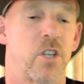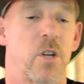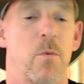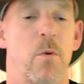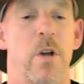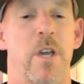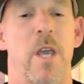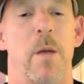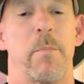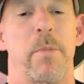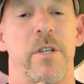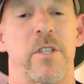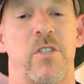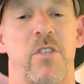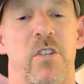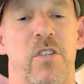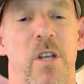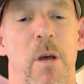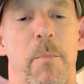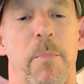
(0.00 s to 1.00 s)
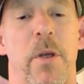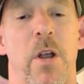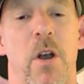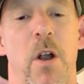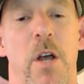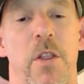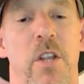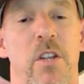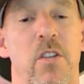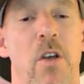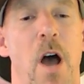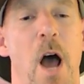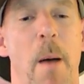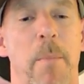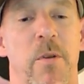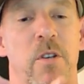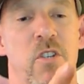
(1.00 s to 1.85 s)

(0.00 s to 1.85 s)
You won't get blisters up here on the top,